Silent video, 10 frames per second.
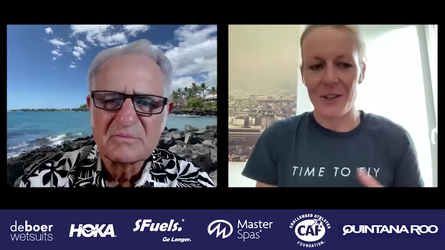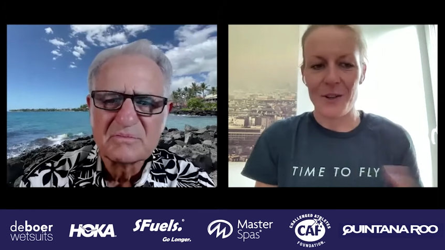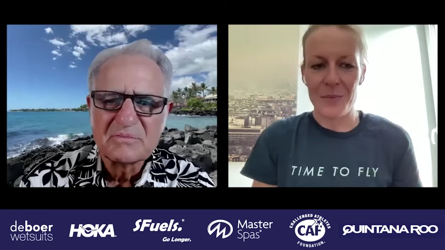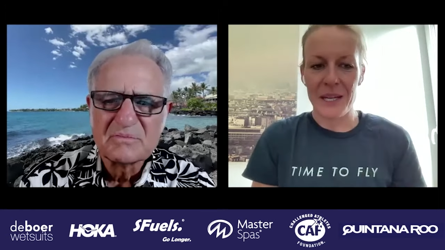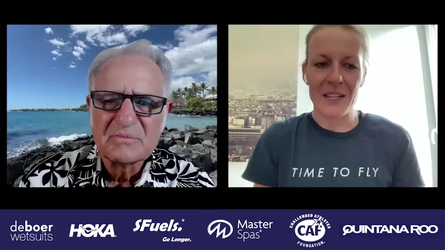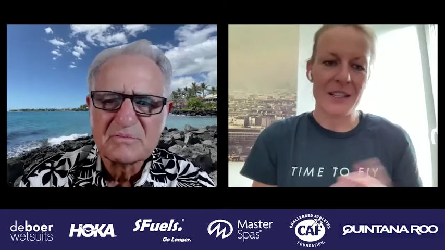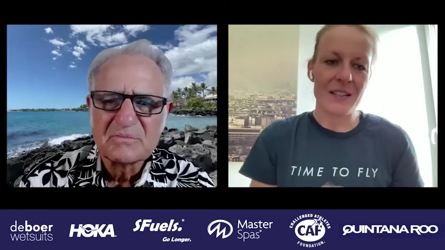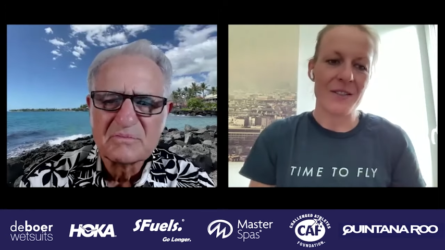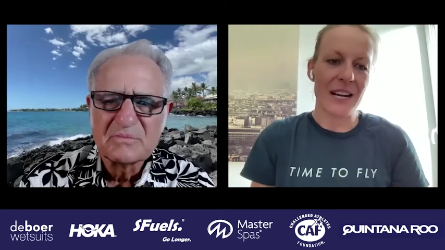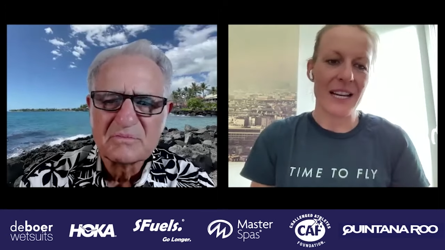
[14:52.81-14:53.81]

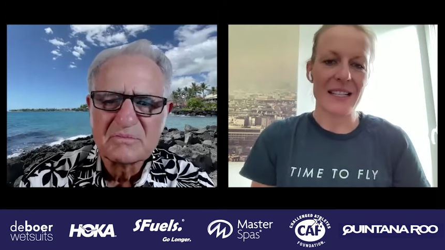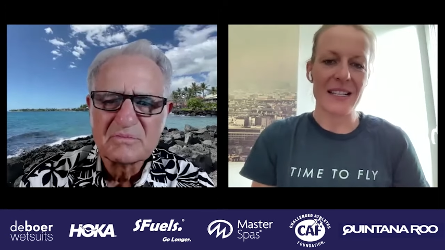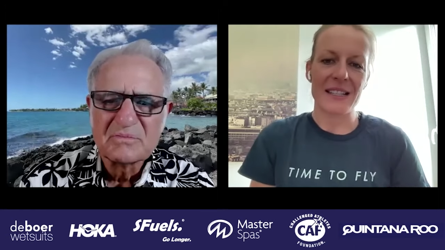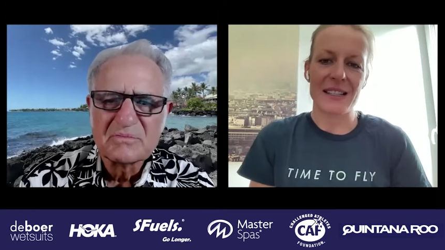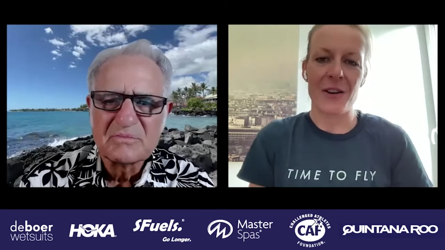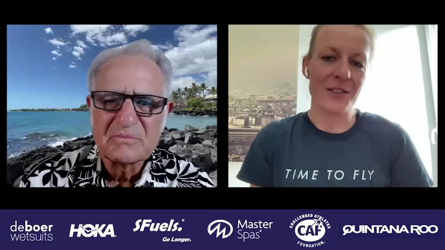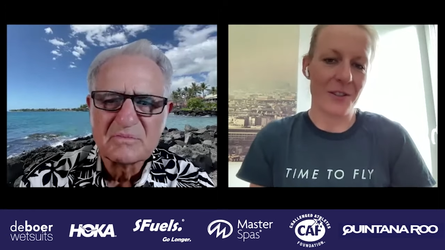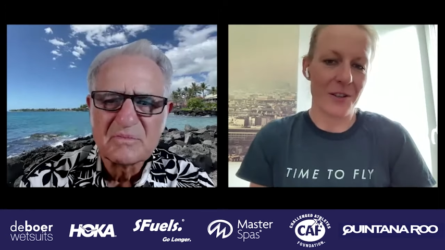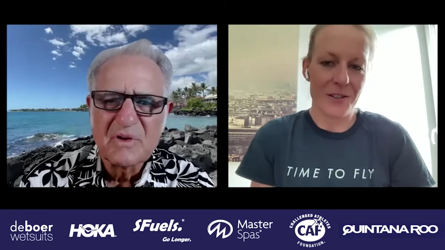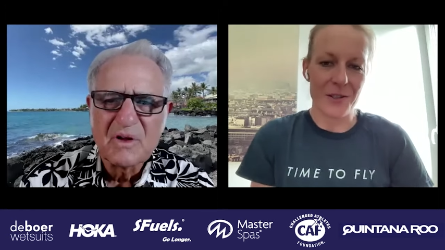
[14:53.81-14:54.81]
Speaker 1: European races
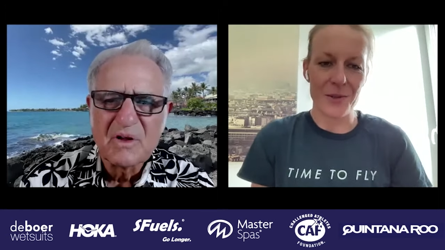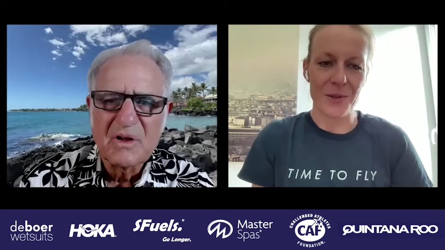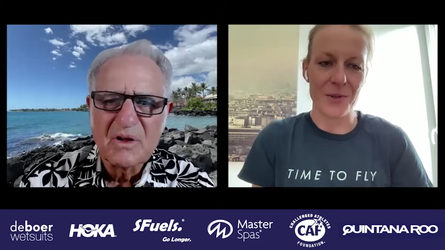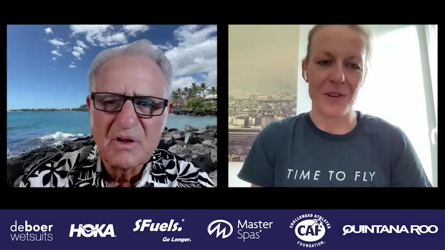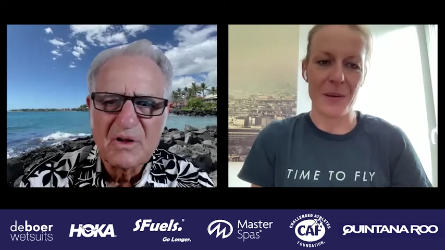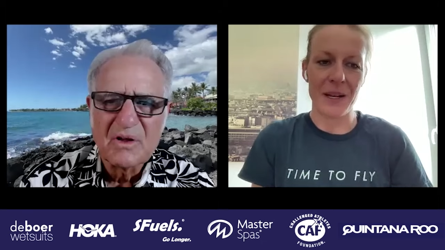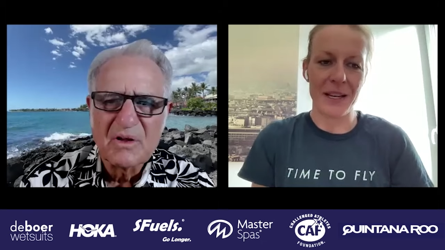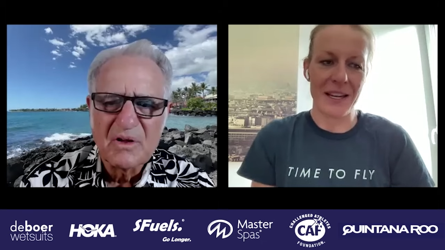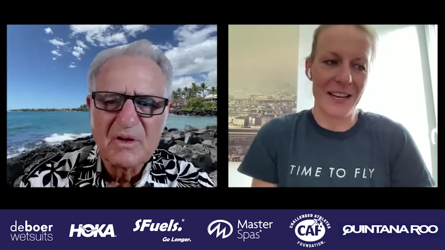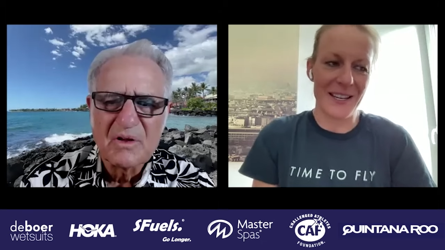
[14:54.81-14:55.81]
also due to
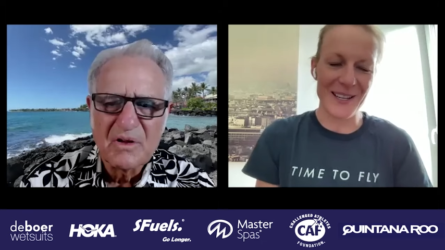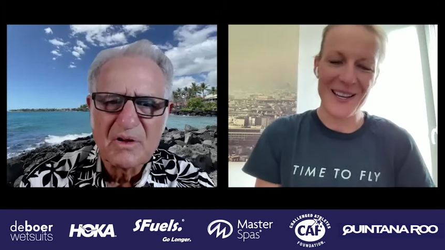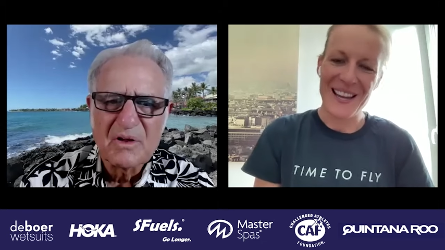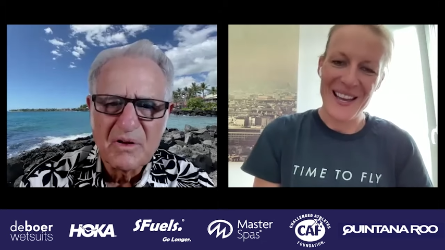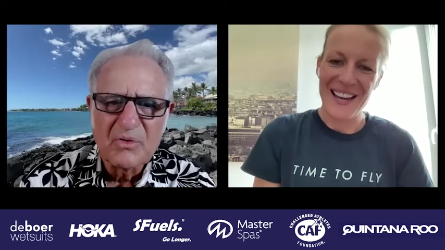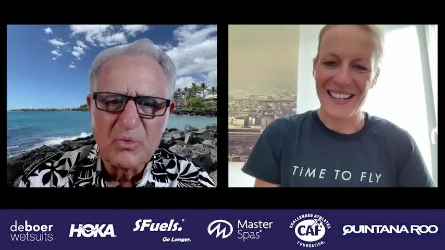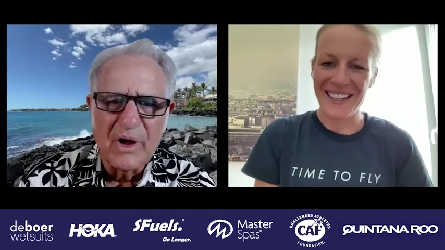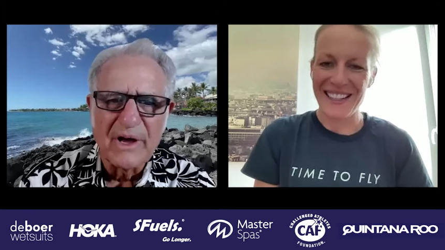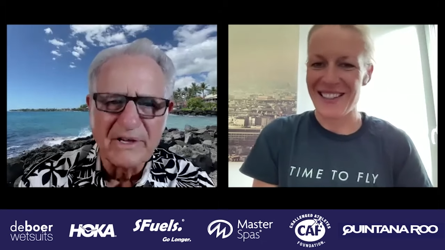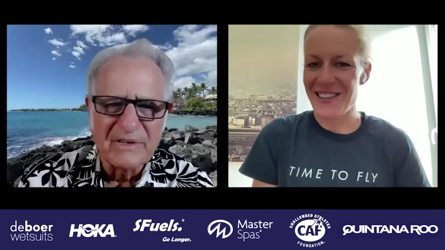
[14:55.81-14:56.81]
family.
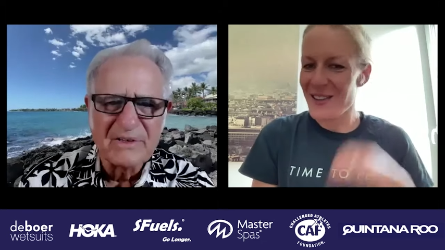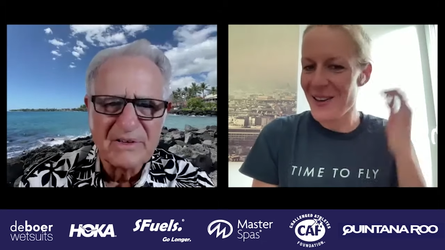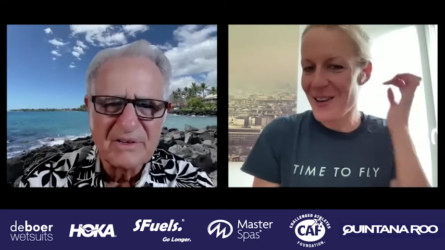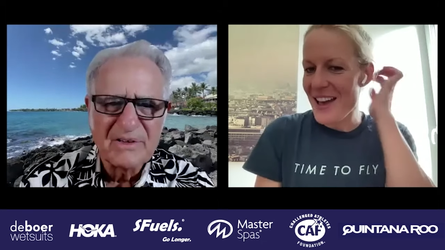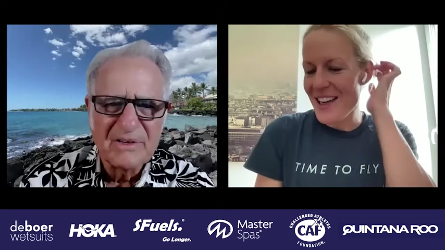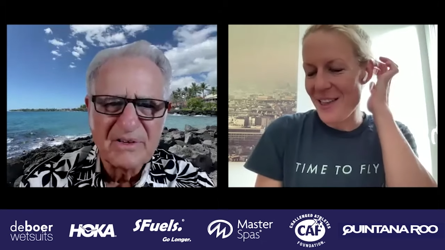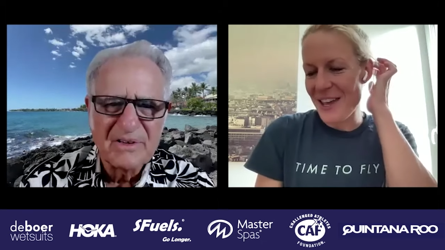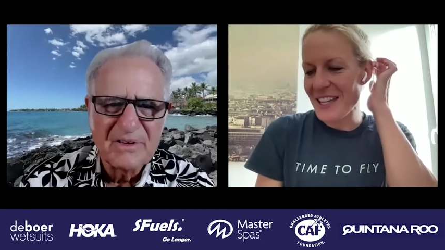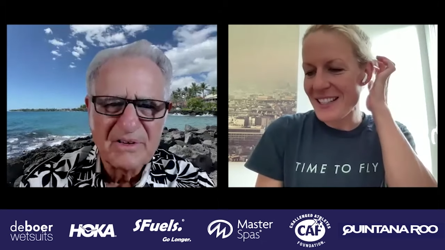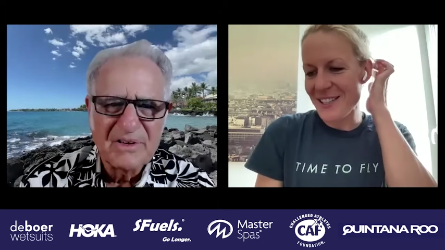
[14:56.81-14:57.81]
Speaker 2: Right. uh,
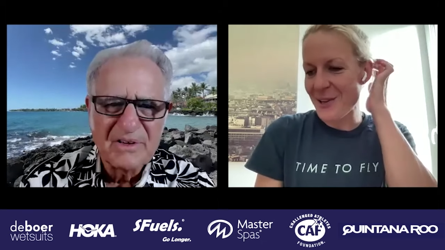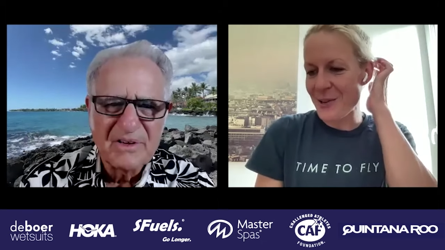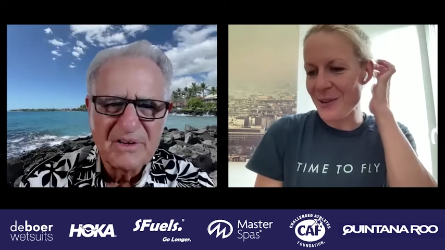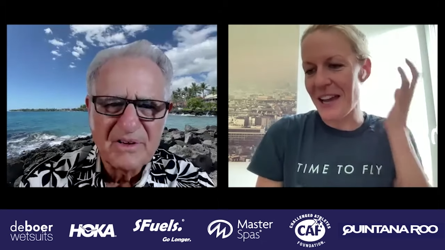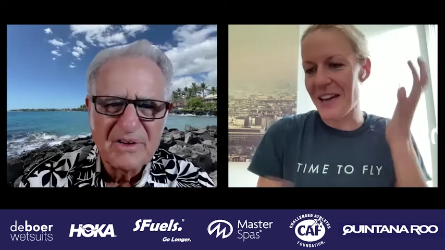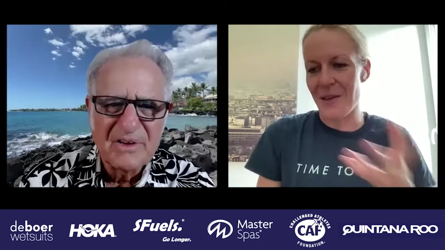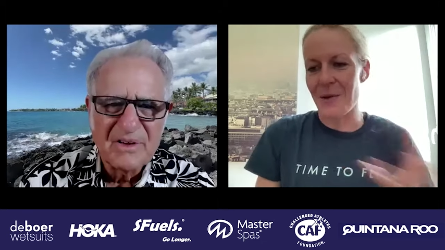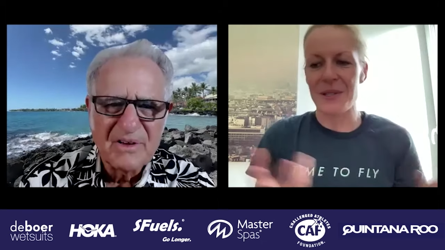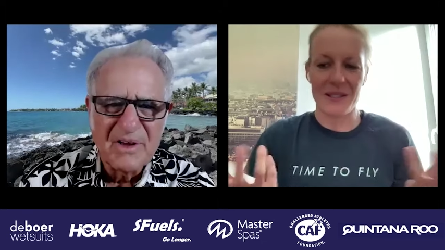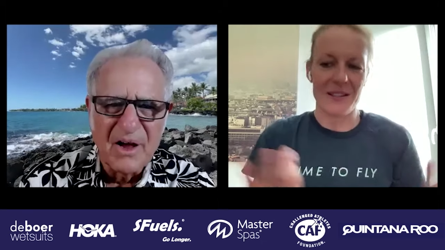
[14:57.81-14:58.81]
Speaker 1: things. So yeah,
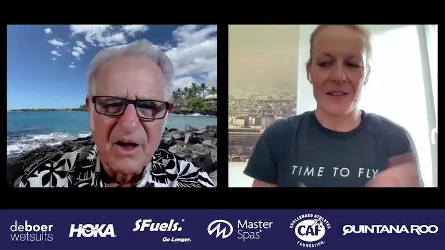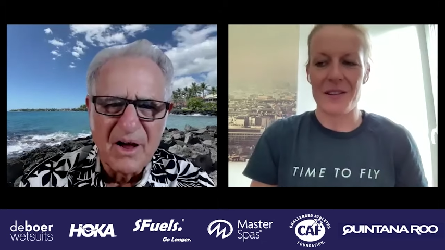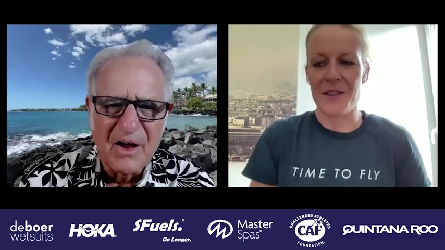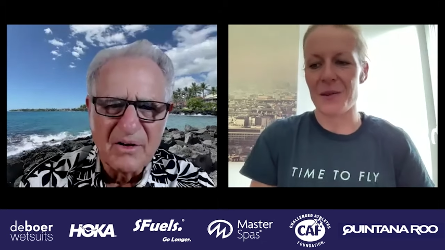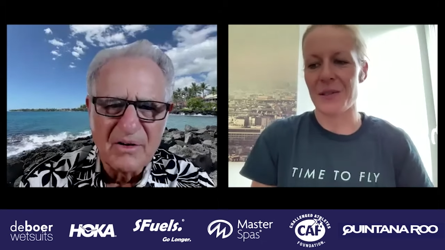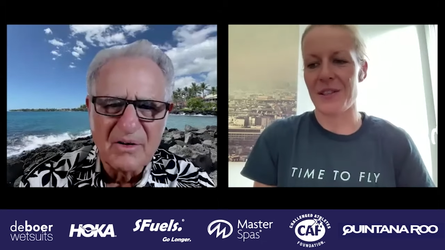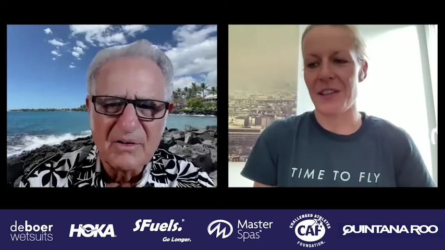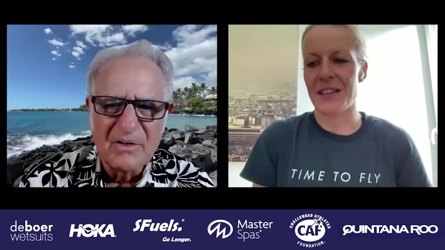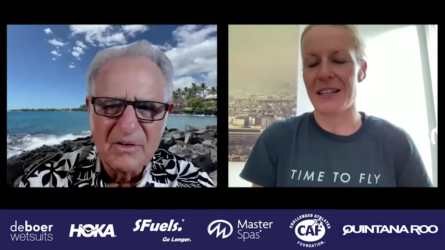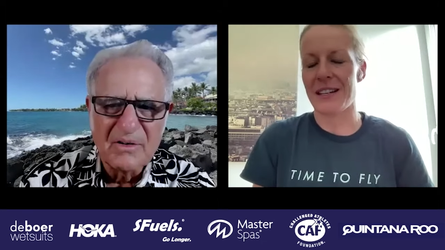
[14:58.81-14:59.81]
those those
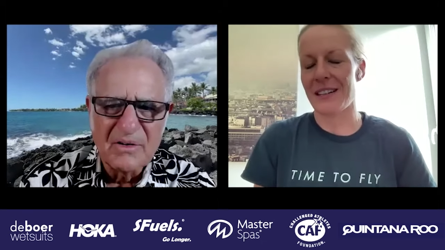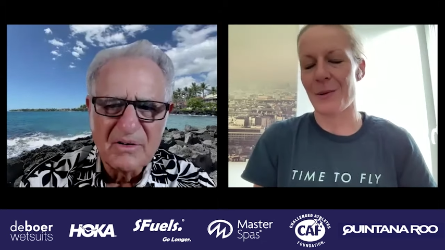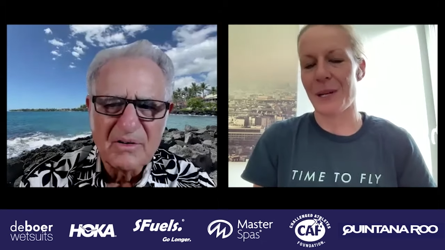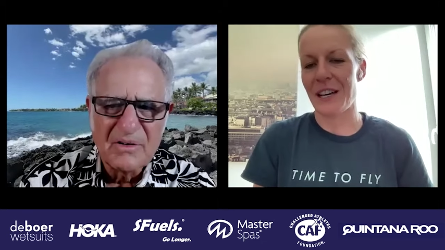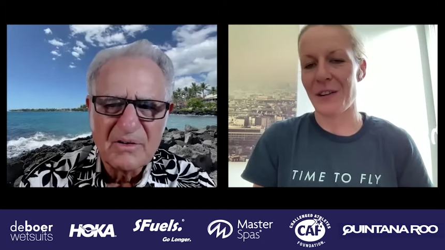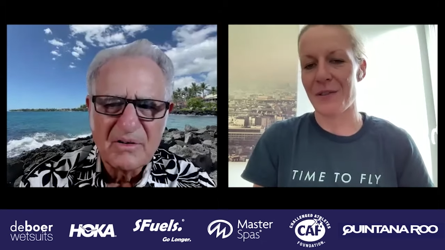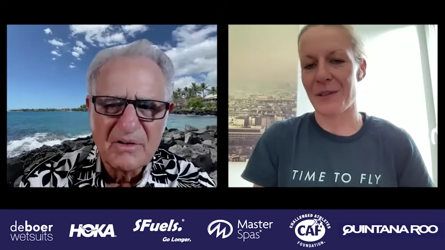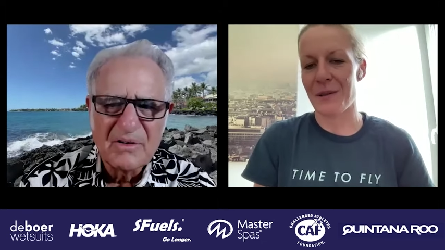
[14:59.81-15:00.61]
things are quite tough.